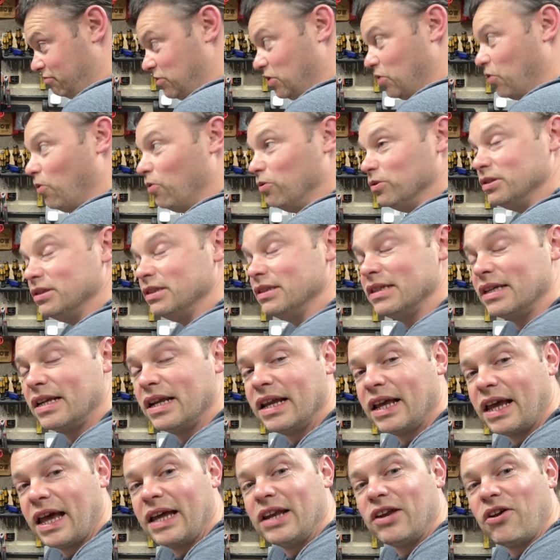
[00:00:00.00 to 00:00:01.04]
causes it
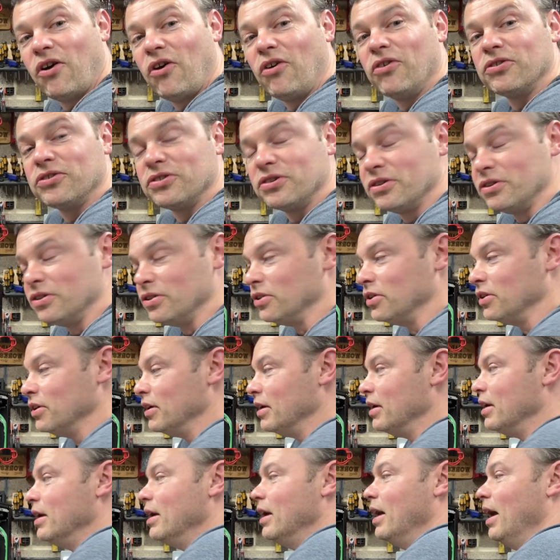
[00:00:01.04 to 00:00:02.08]
to get hot.
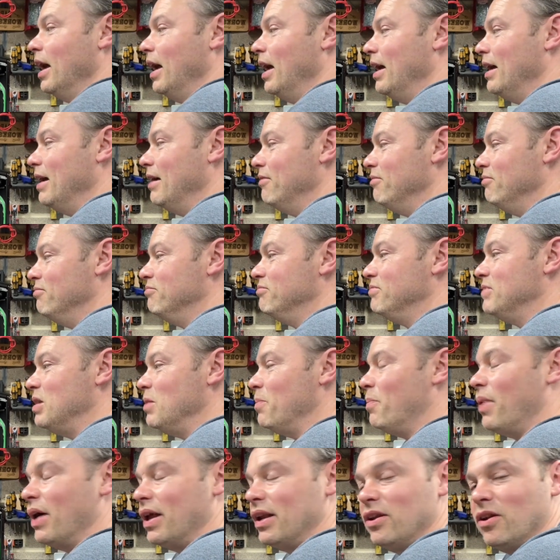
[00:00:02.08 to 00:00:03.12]

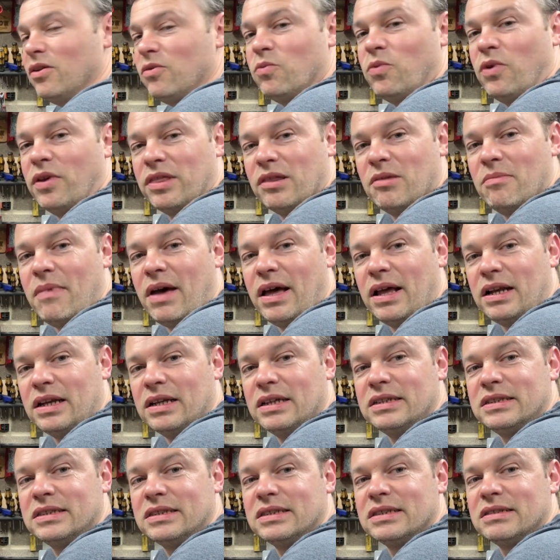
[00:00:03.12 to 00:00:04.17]
Depending on what the metal
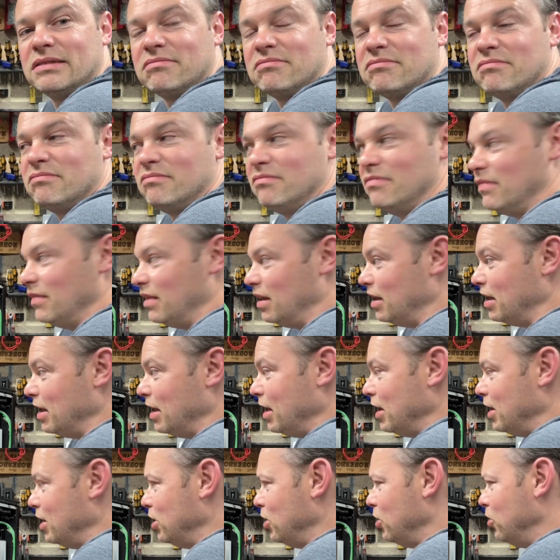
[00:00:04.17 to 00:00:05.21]
is,
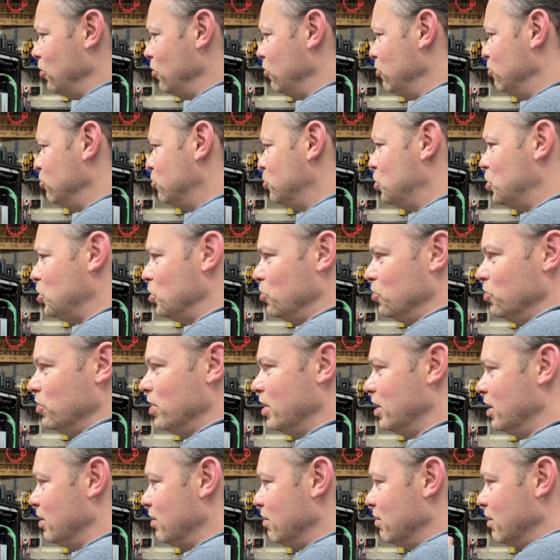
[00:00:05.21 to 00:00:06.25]
you
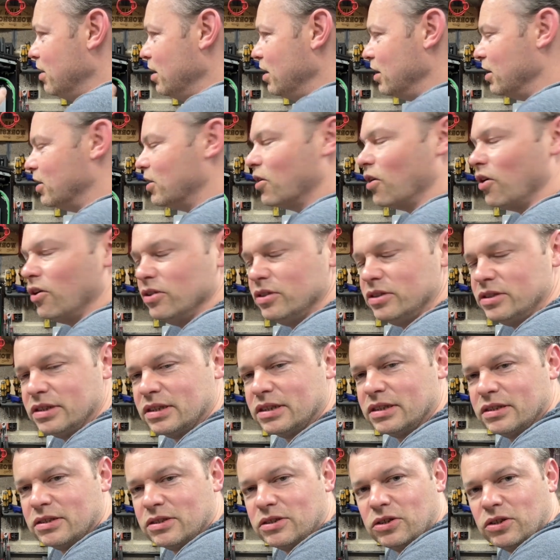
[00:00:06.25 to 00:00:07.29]
tune the
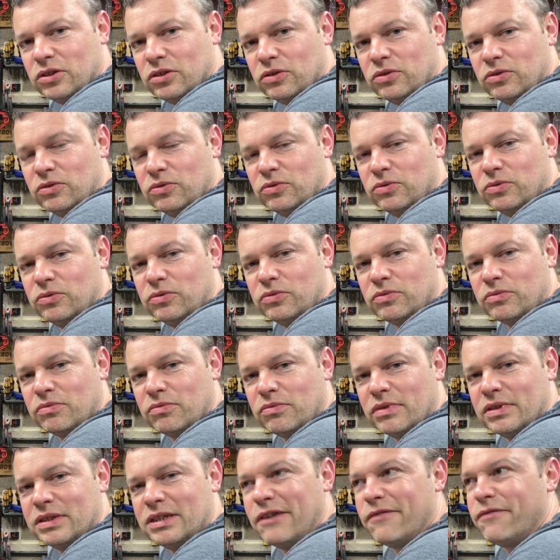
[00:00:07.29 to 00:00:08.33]
coils to
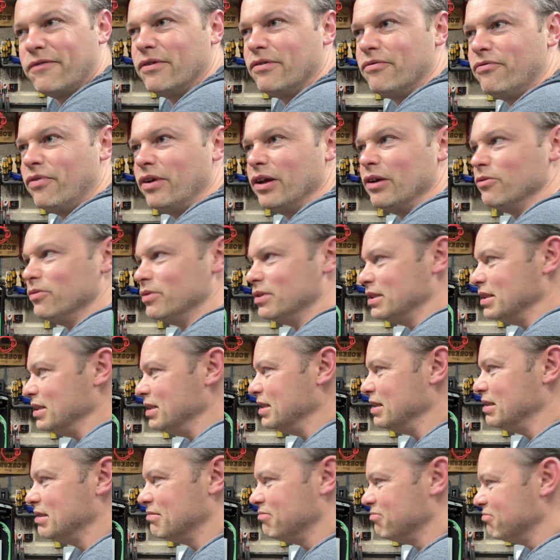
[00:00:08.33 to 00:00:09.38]
different
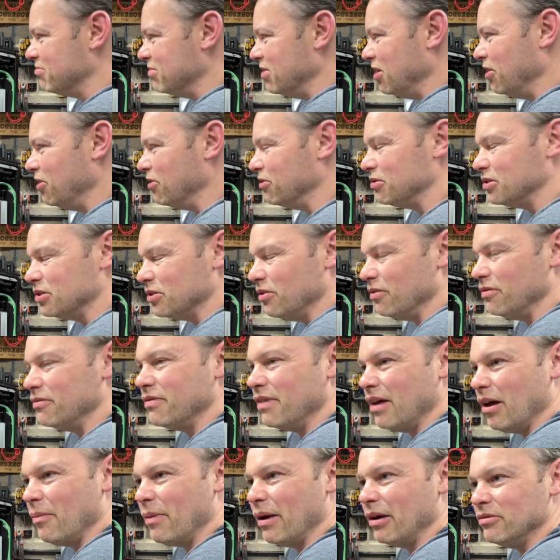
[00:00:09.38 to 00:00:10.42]
frequencies. You know, sort of
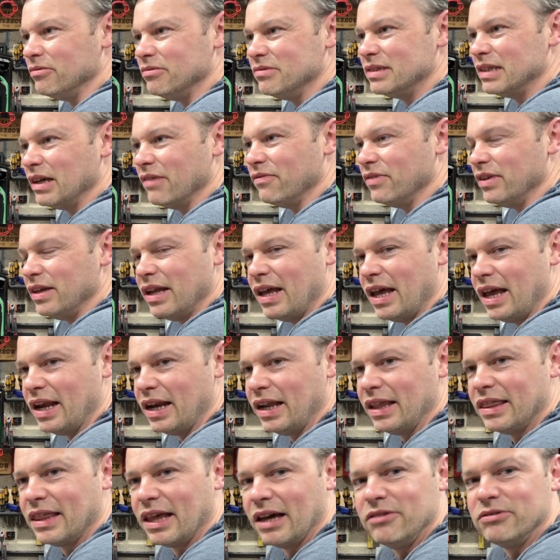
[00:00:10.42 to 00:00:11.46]
about 70 to
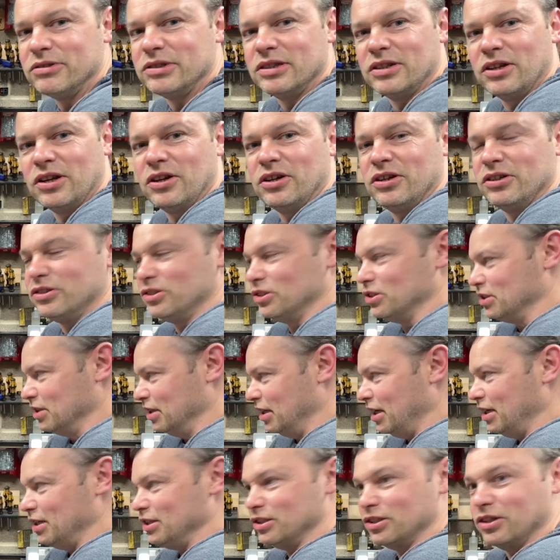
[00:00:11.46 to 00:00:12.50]
80,000 hertz
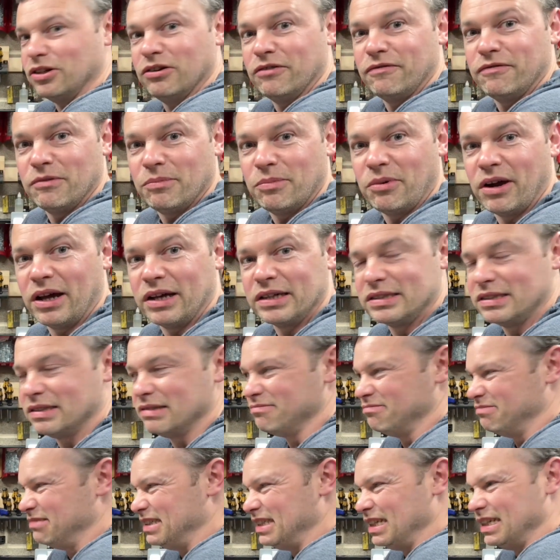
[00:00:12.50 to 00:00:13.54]
is good for brass.
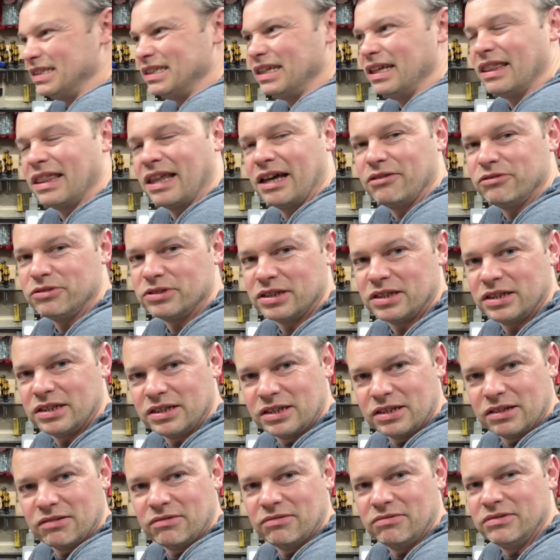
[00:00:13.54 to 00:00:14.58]

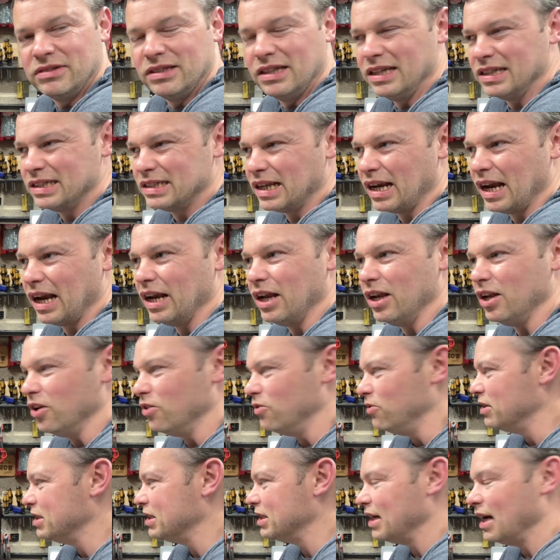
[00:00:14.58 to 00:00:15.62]
60,000, the slightly
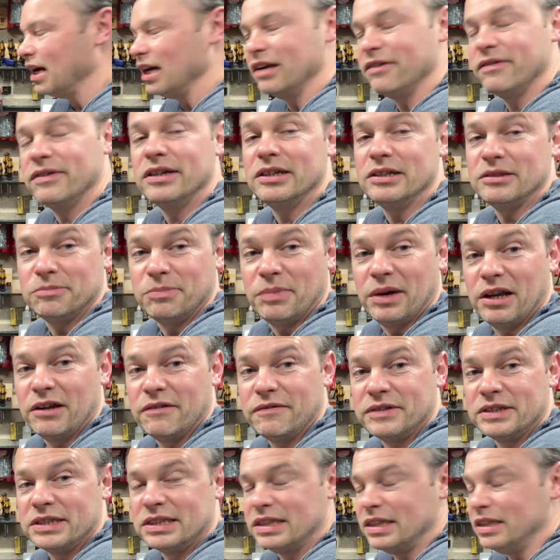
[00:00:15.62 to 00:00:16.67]
lower side of it, is better
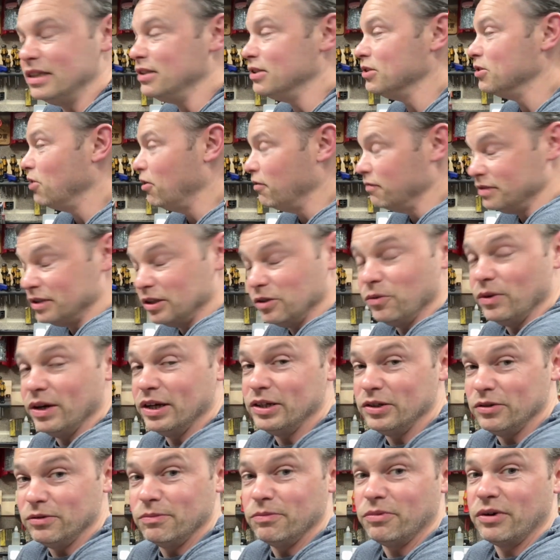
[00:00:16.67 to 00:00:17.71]
for steels. Obviously, we're
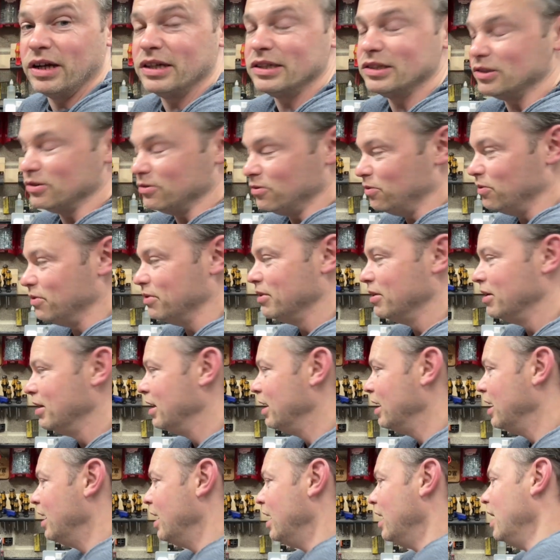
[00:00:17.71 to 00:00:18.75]
doing brass, so
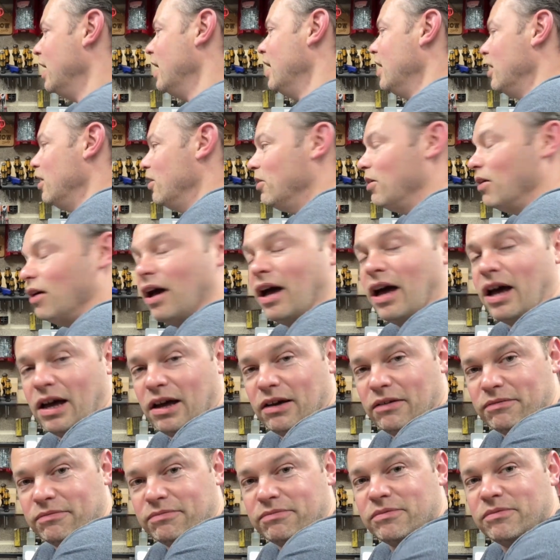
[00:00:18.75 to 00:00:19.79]

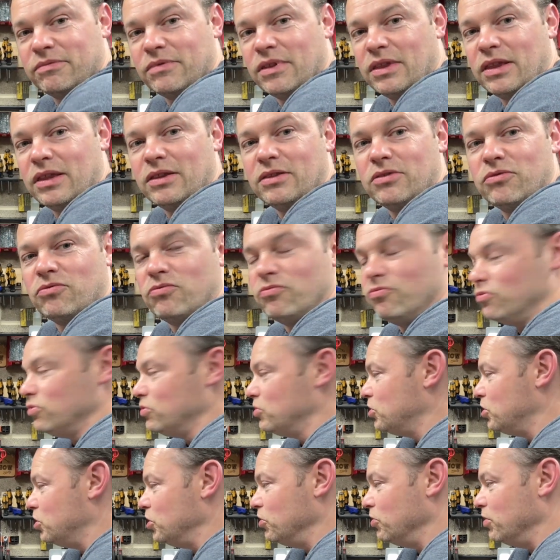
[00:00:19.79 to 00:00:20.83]
I've
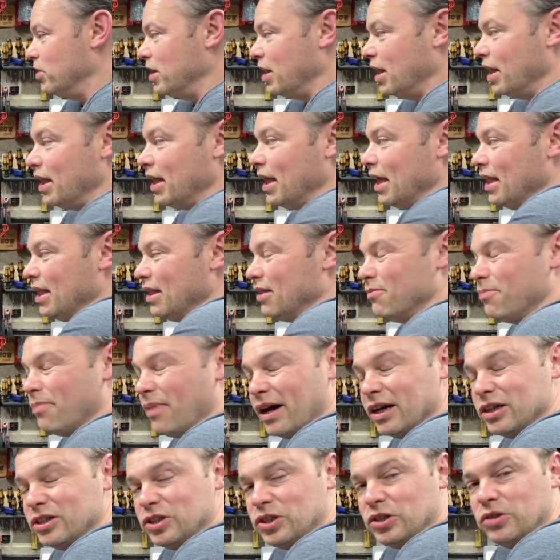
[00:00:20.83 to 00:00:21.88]
tuning it, and
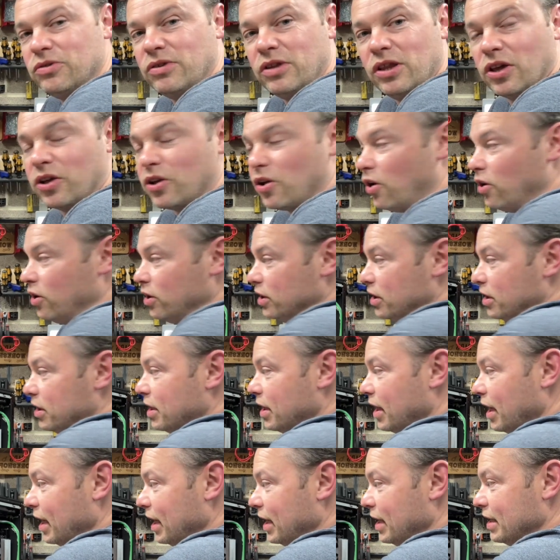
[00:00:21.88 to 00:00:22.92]
by tuning the coil
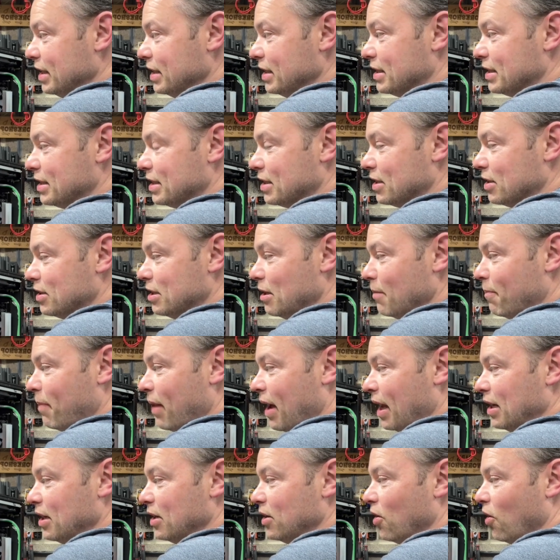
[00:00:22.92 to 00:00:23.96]
is
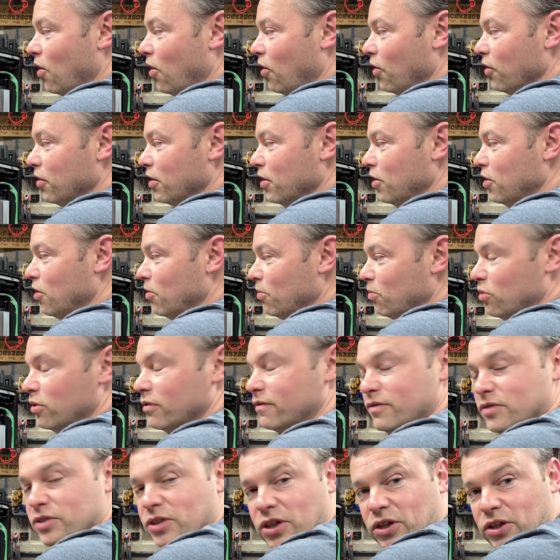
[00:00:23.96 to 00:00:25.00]
dependent on the number
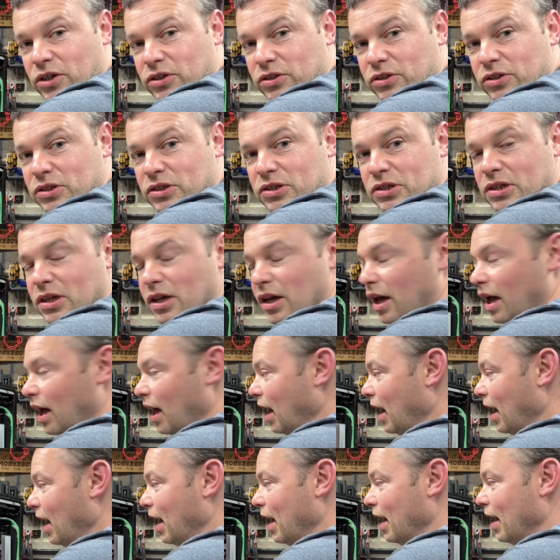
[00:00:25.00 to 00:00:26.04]
of turns
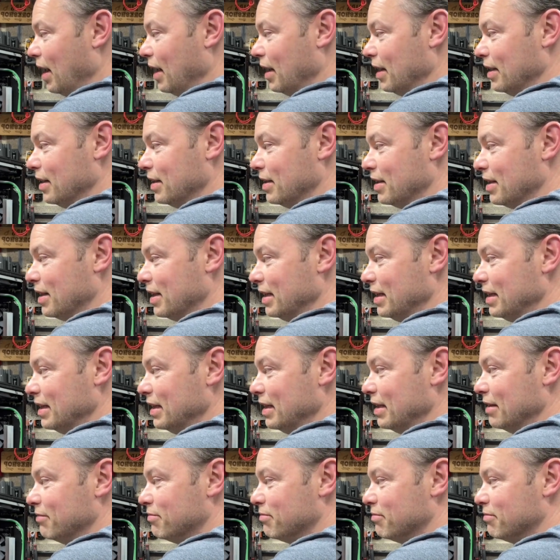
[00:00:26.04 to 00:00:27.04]
and the